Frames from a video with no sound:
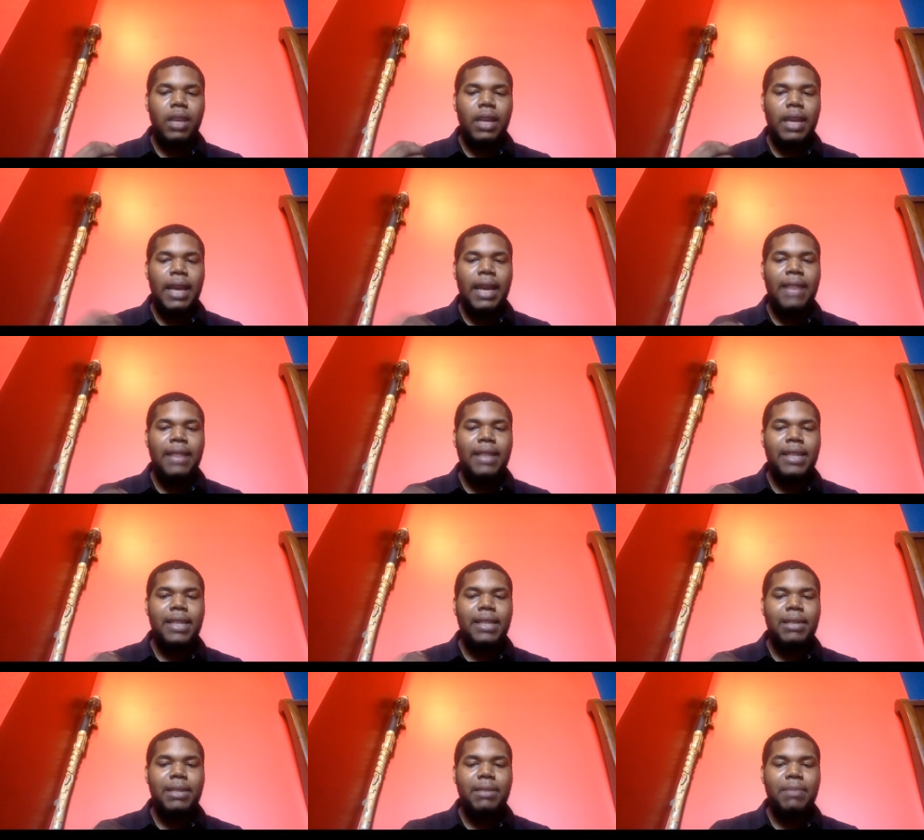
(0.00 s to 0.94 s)
in
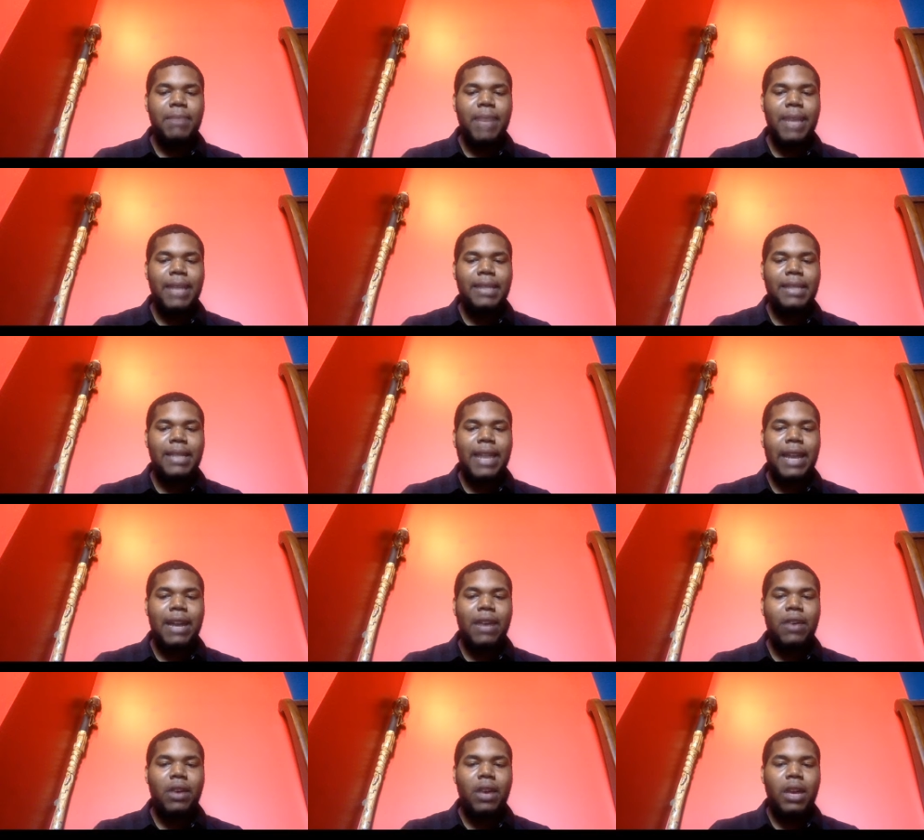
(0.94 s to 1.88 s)
this space
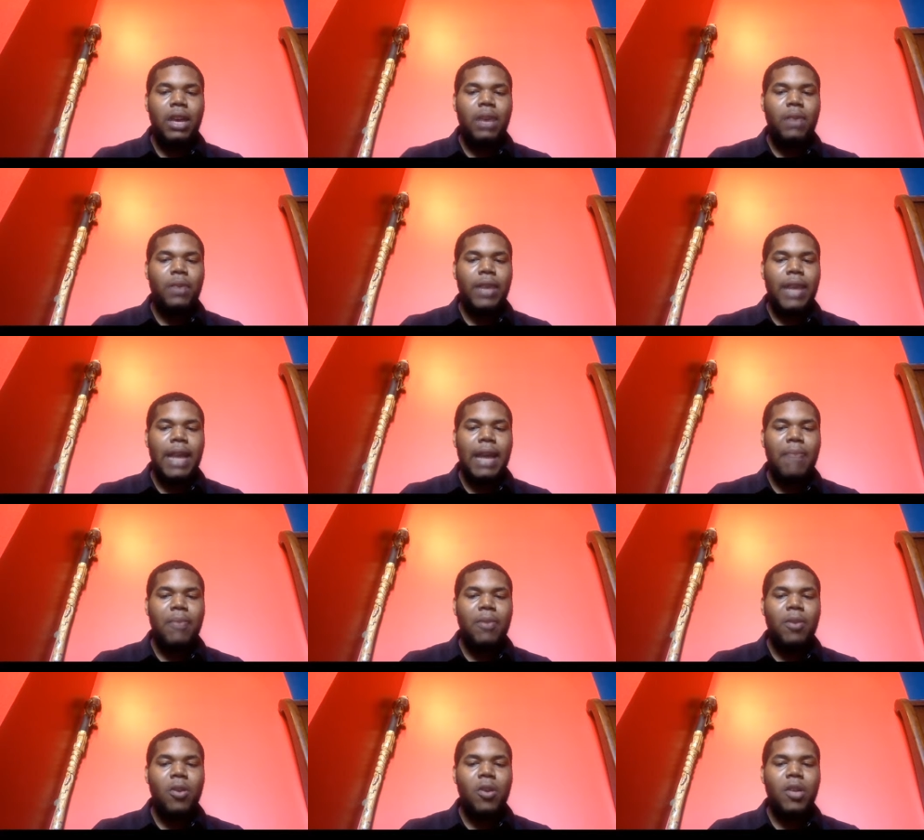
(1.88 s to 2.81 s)
now where
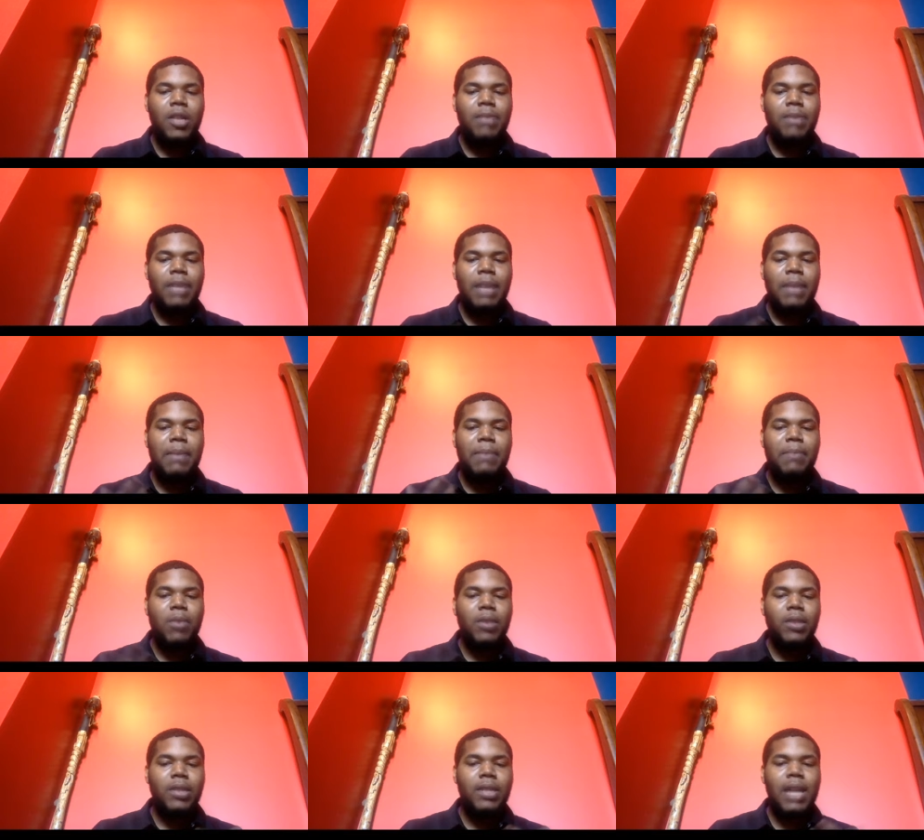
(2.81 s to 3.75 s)
Capricorn is becoming
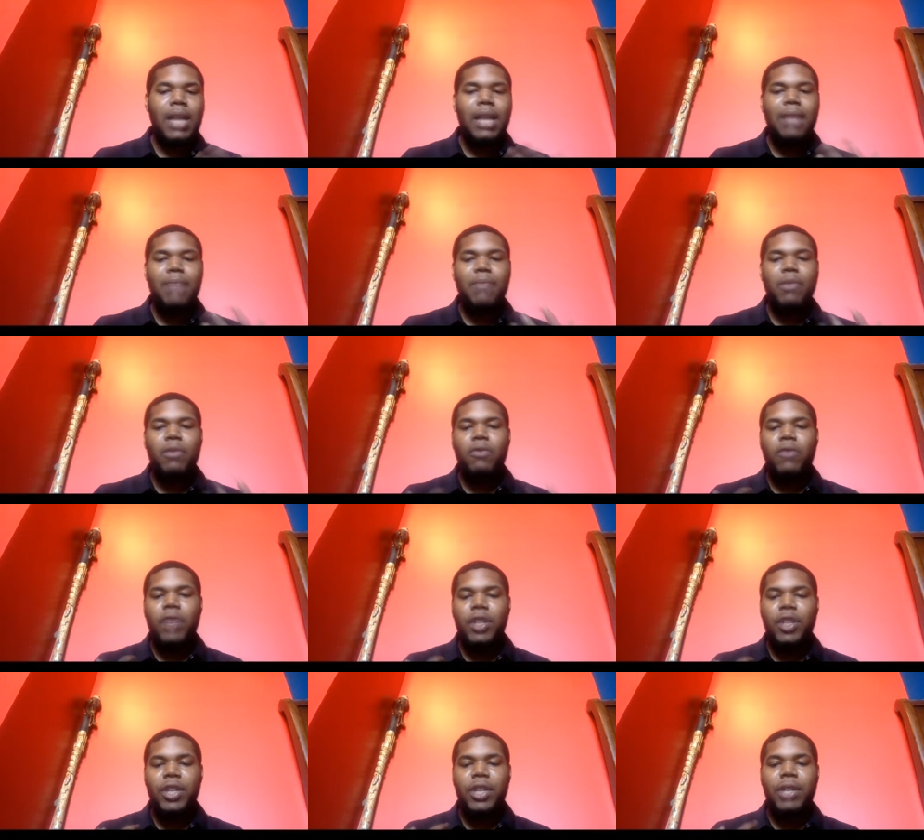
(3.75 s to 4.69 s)
more solid, more
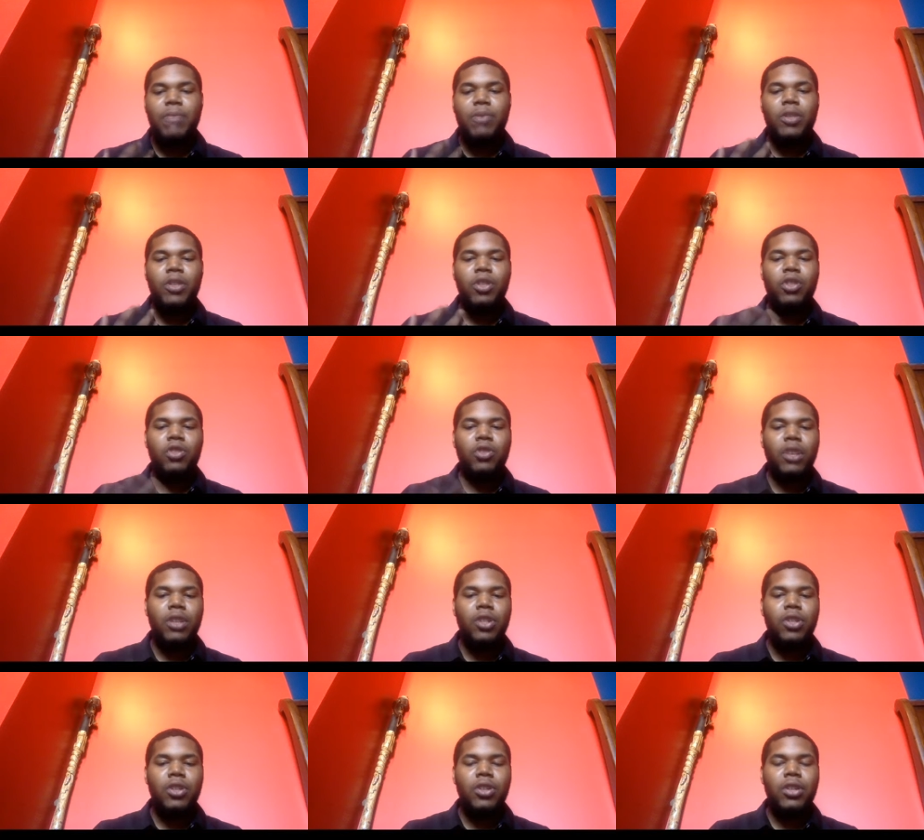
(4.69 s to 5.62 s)
rigid, more
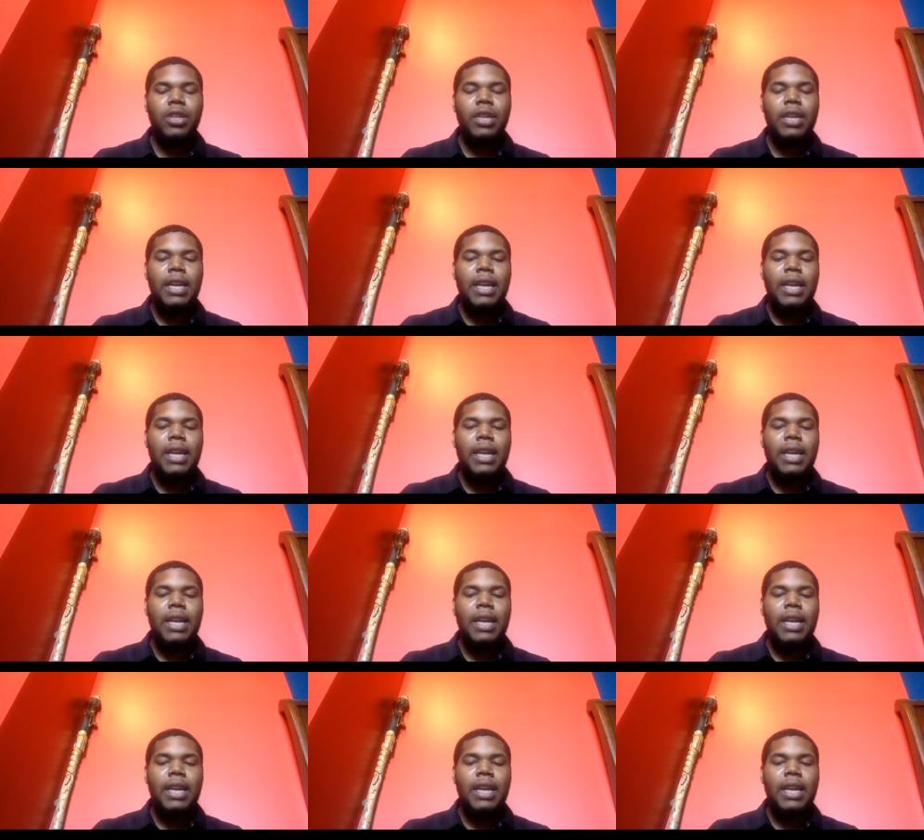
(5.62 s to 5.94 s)
structured